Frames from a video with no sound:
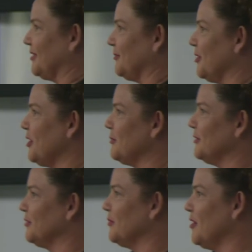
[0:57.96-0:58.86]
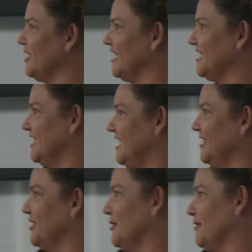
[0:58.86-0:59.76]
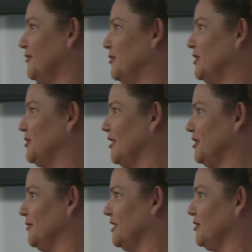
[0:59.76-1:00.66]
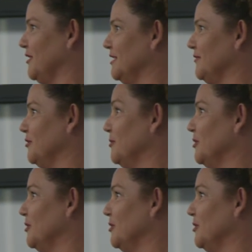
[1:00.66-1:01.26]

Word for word: like the Waka, we're in the Waka together going forward trying to really transform